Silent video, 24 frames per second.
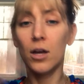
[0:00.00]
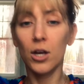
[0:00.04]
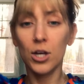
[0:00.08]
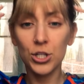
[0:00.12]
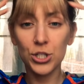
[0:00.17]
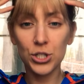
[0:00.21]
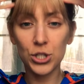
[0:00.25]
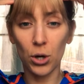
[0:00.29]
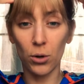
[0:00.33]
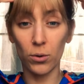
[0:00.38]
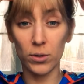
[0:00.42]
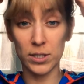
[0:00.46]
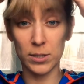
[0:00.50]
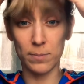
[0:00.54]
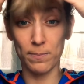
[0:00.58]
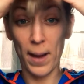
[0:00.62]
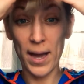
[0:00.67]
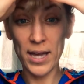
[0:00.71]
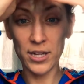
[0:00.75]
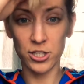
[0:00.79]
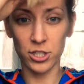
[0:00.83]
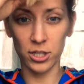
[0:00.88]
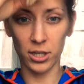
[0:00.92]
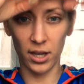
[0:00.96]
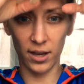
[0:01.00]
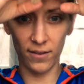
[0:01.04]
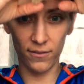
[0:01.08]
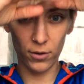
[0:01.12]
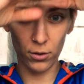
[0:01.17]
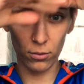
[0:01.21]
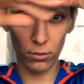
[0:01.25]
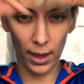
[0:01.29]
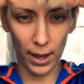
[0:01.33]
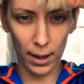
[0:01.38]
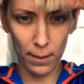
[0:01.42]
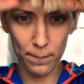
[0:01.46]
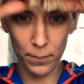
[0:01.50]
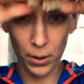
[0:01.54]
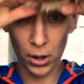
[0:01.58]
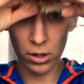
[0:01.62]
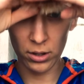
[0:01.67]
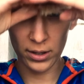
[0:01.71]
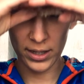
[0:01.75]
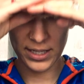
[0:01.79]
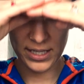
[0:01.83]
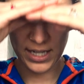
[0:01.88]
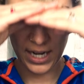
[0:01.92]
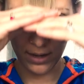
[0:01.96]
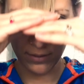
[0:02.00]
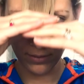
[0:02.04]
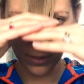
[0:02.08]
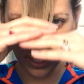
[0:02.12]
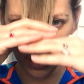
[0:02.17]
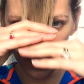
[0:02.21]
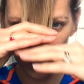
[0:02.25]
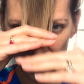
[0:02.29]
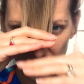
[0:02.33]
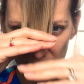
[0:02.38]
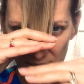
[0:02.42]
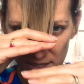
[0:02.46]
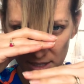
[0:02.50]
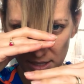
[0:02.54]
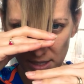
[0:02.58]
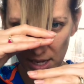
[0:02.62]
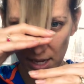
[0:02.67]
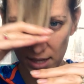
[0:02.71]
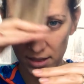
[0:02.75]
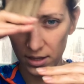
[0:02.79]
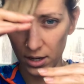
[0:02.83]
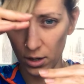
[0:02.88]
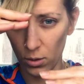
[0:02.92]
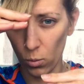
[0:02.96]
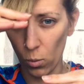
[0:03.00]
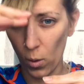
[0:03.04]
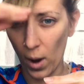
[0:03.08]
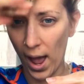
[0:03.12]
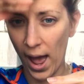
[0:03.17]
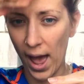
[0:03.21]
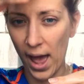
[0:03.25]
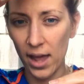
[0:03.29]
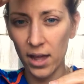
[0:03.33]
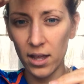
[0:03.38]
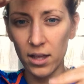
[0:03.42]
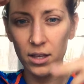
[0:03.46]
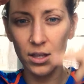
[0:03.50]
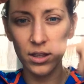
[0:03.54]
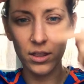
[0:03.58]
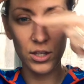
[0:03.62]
So especially if you like pull it down like this and they're wet,